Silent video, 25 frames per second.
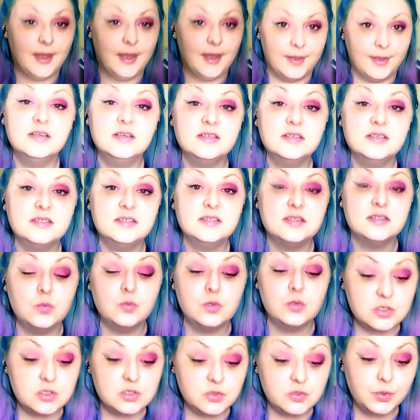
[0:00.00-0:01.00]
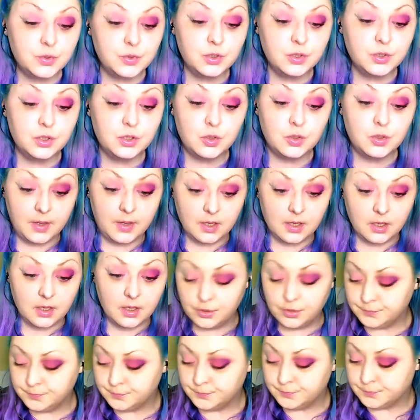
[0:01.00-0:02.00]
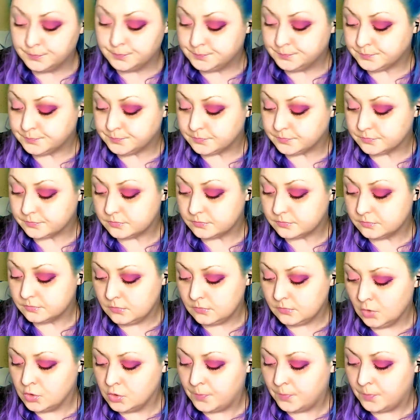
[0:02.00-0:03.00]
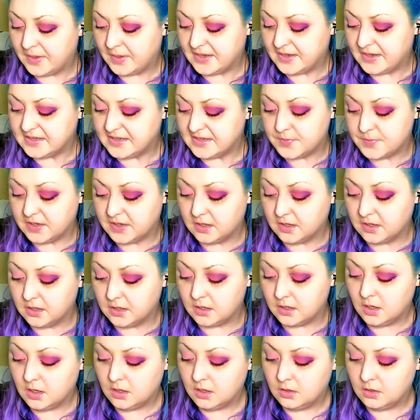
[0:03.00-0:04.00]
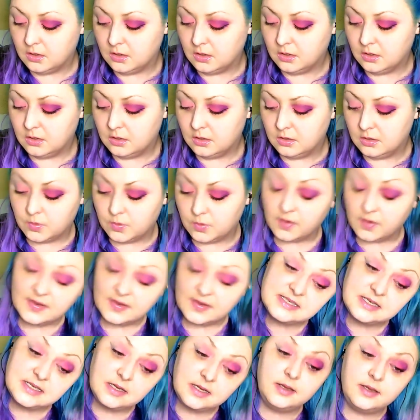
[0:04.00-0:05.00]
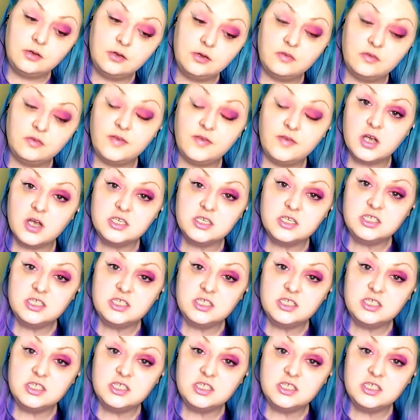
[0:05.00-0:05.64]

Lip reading: so once you put your pink on, your base pink, we're going to clean off our brush.